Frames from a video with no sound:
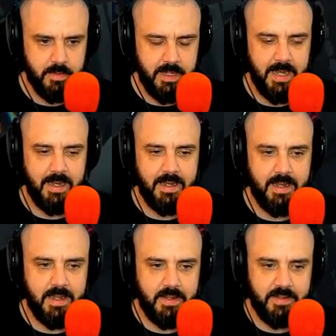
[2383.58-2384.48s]

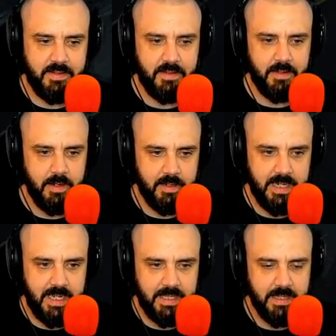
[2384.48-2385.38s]
Yes. You know,
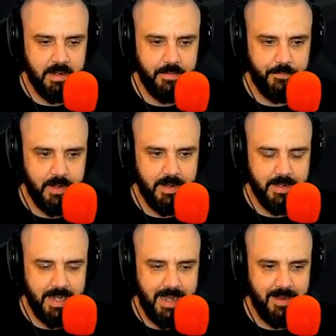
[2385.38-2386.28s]
get the
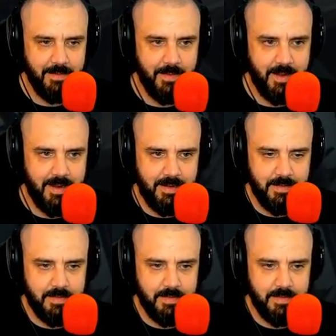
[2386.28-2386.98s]
fuck out of there.